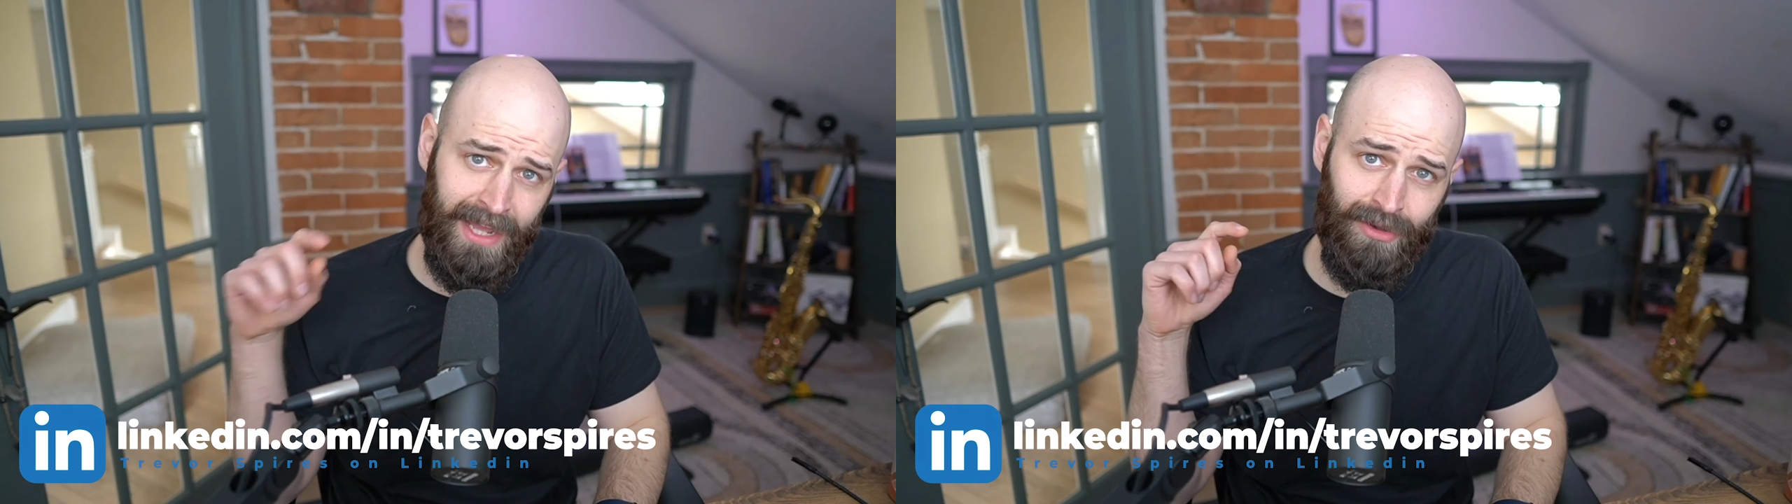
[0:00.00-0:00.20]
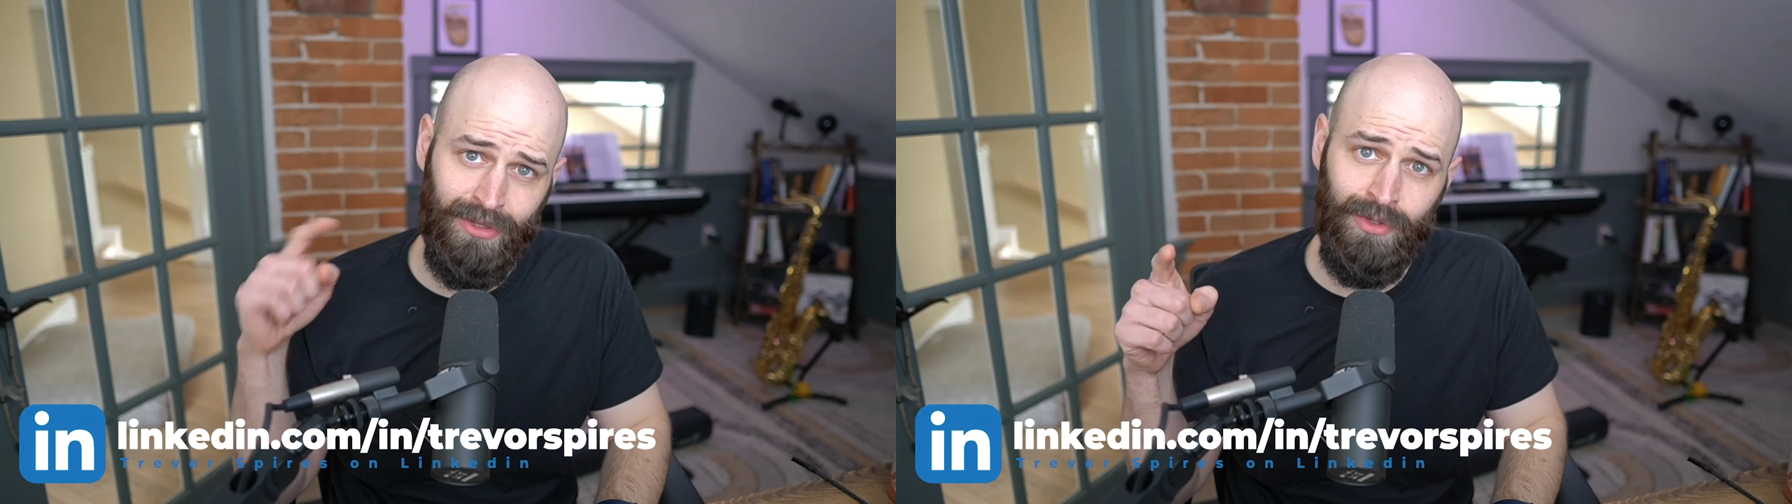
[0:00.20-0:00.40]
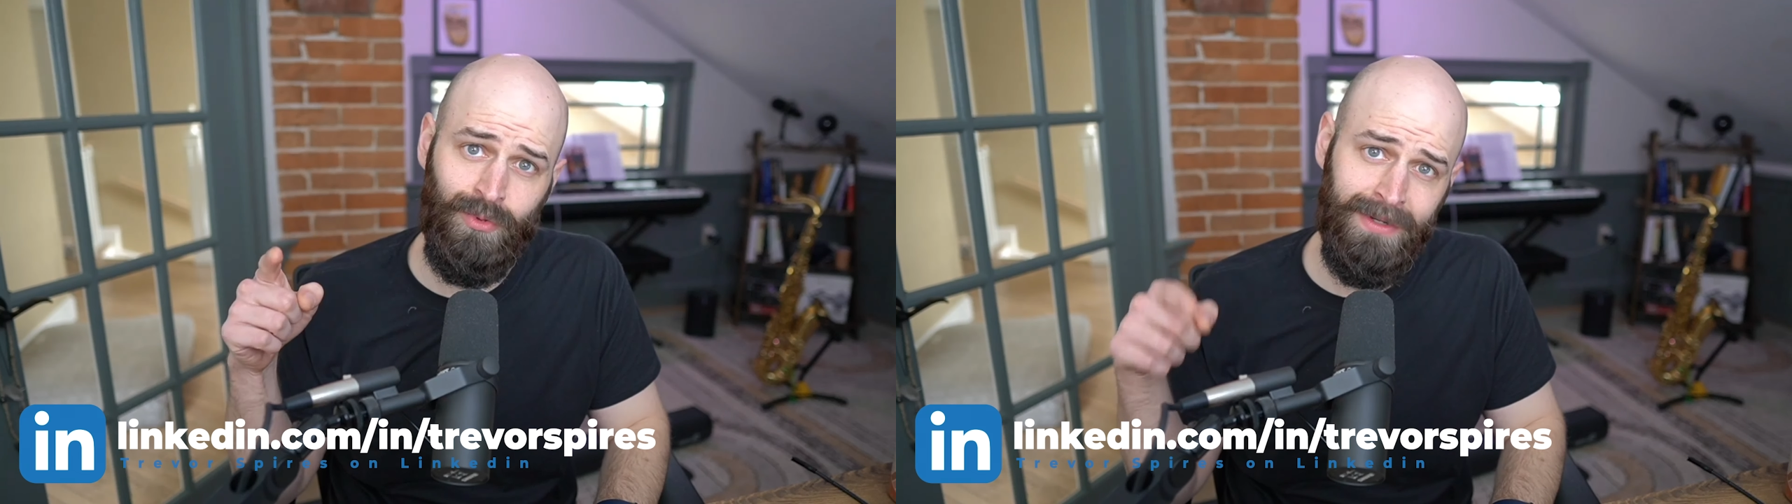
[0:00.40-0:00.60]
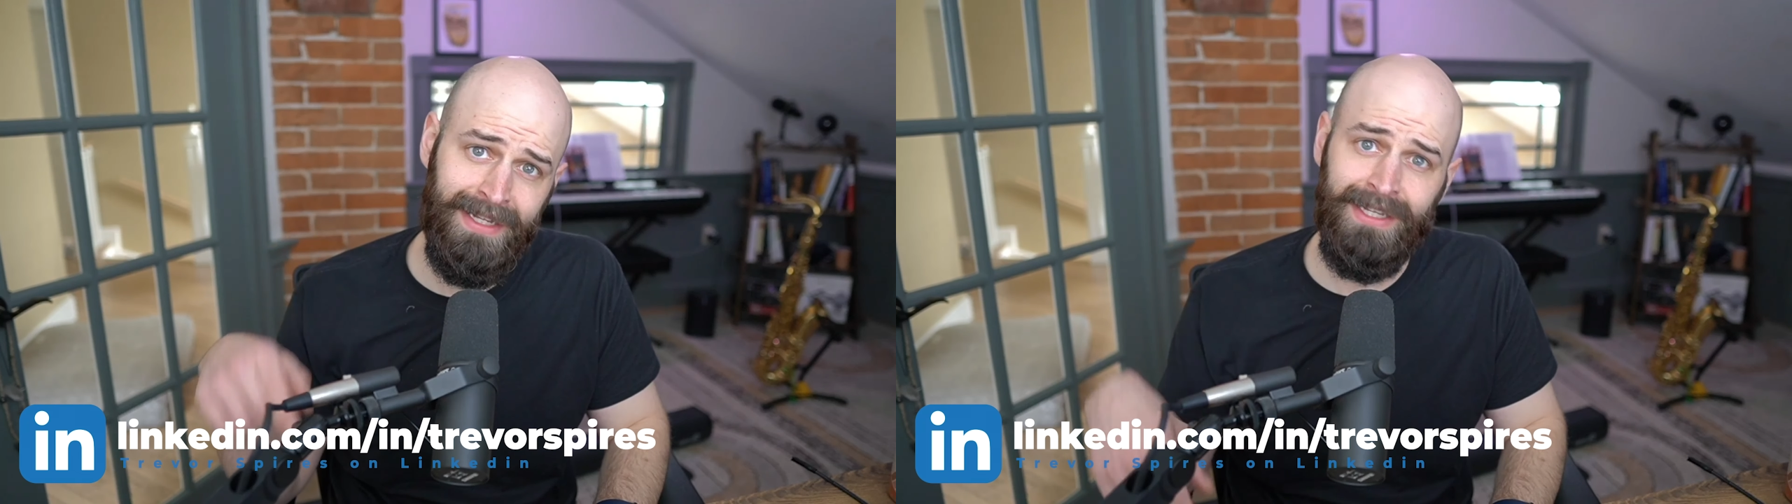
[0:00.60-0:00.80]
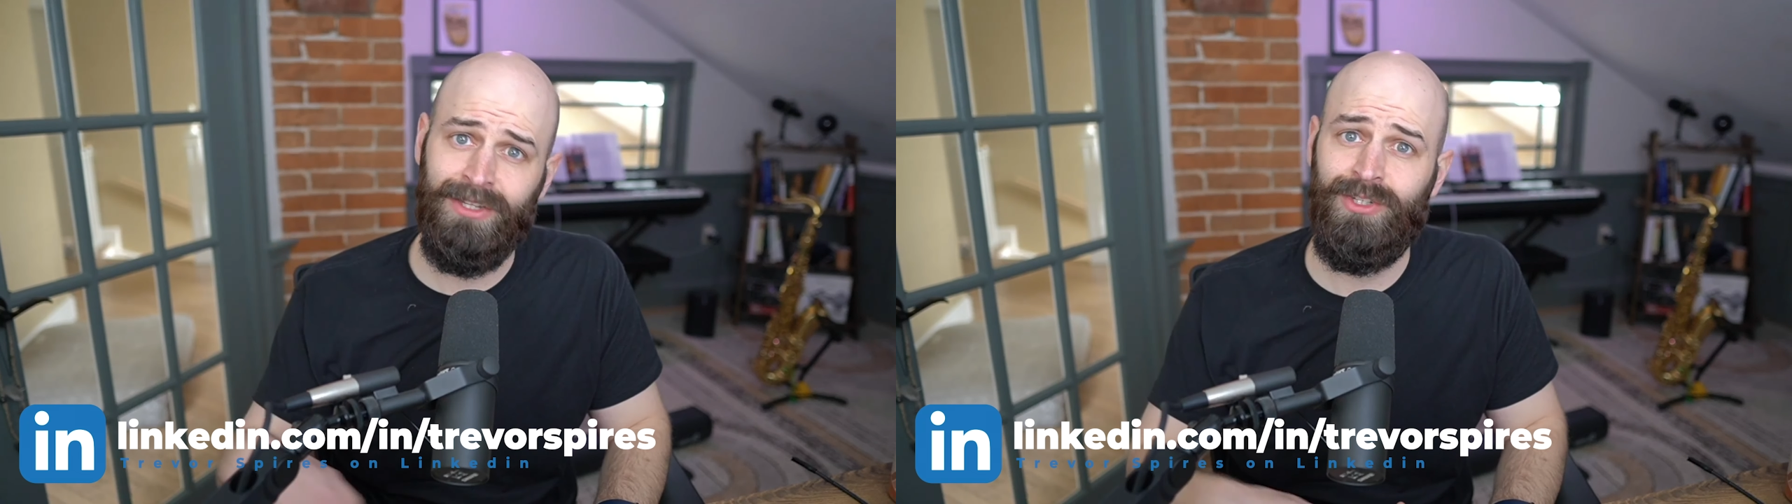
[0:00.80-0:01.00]
how you
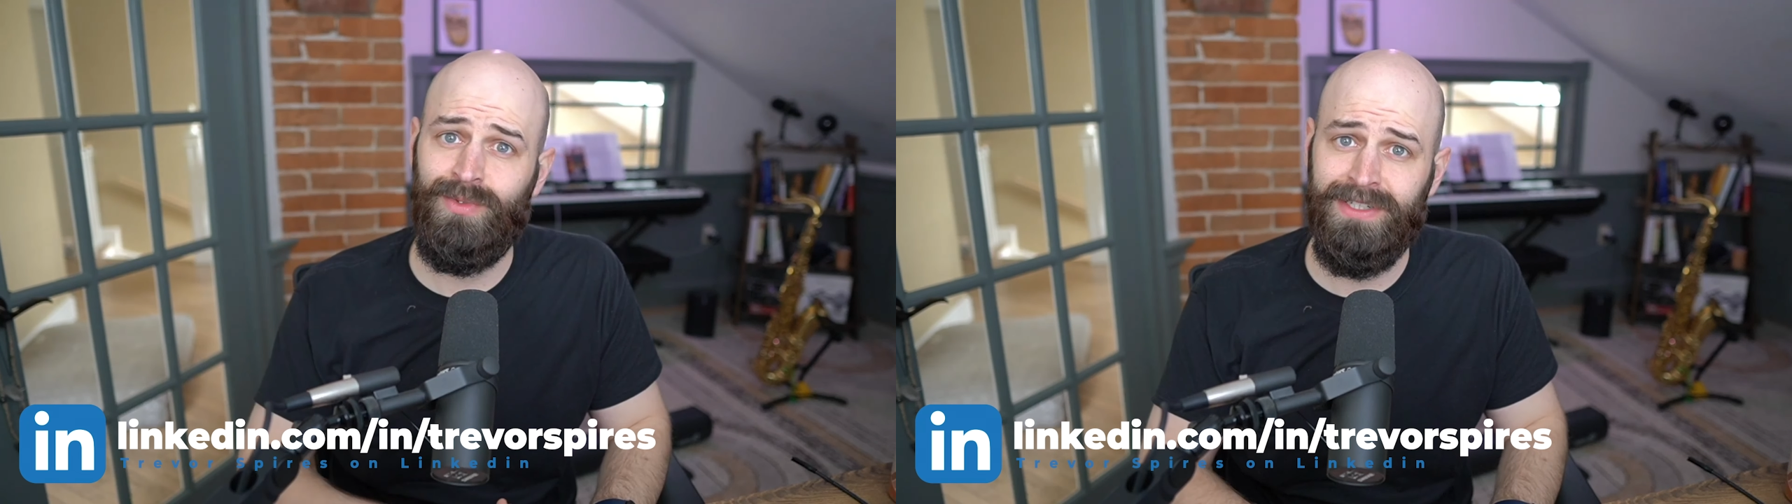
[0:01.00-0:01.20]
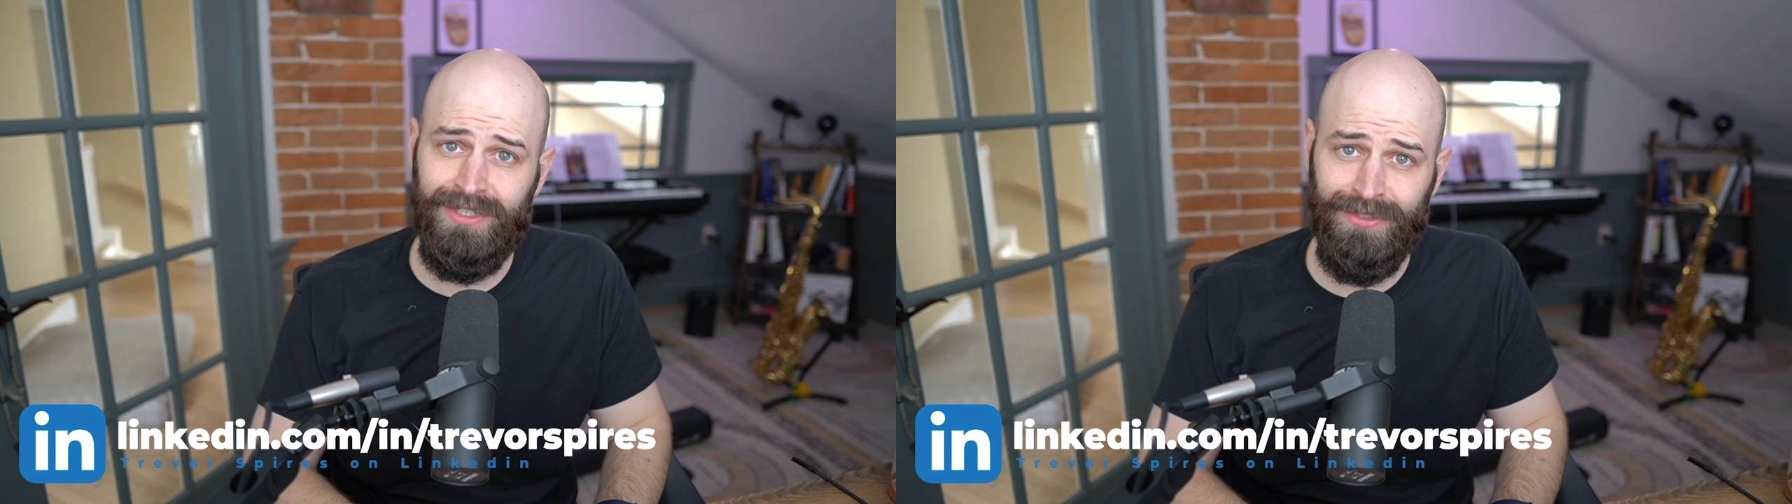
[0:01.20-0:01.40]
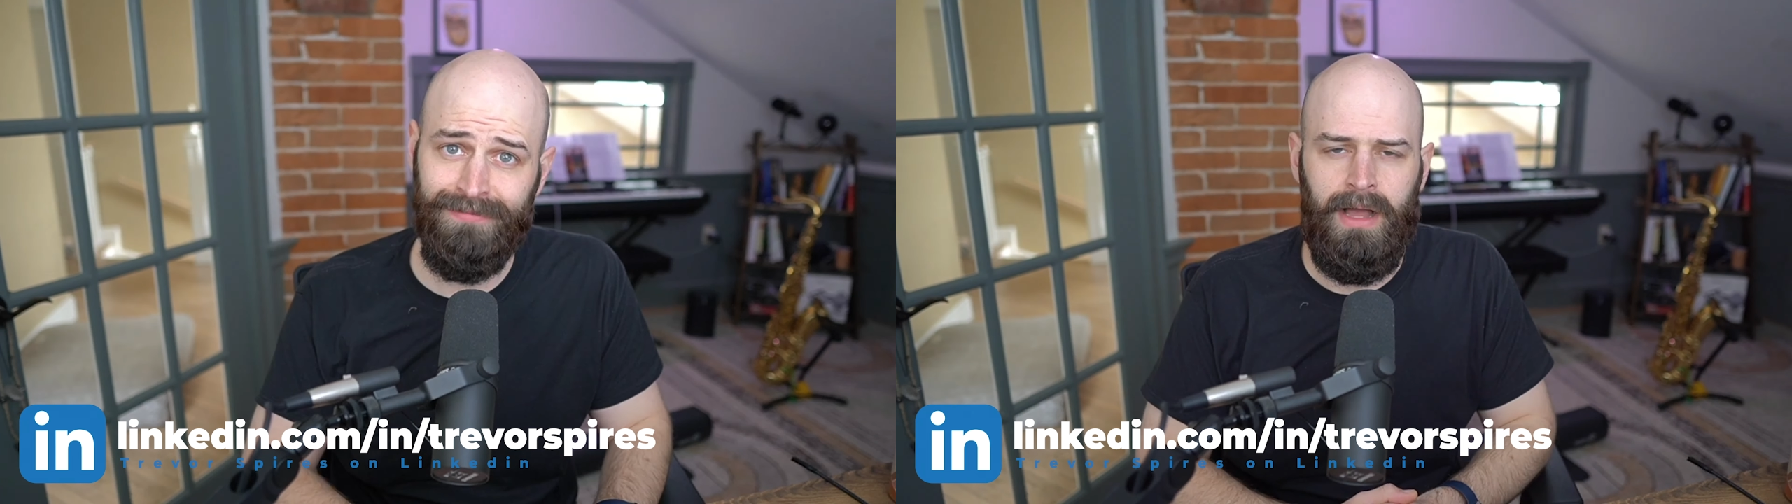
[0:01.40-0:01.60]
can do it too.